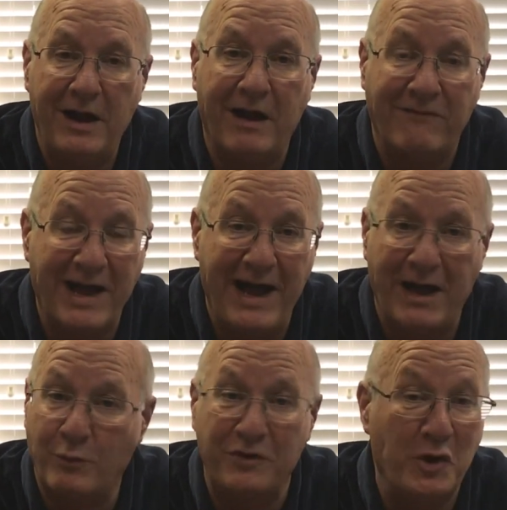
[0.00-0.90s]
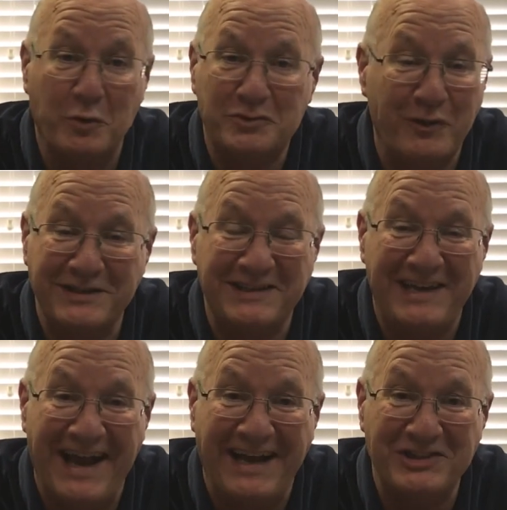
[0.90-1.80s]
of God with no strings
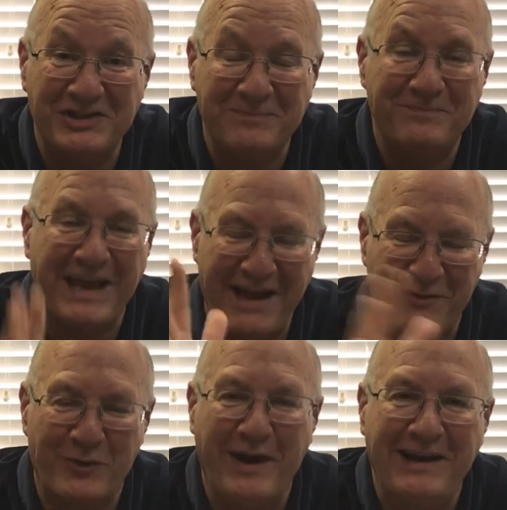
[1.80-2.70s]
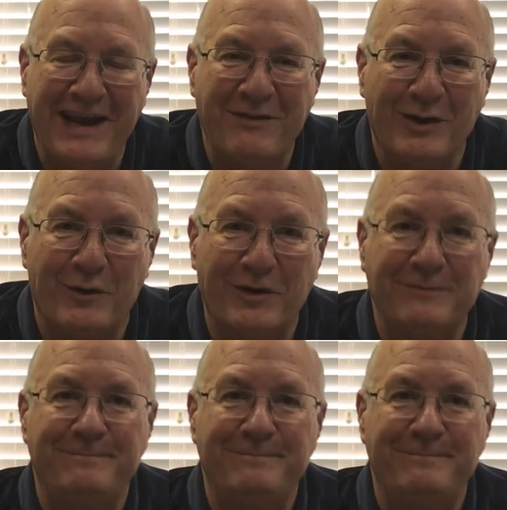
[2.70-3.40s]
attached. Have a great day in the Lord.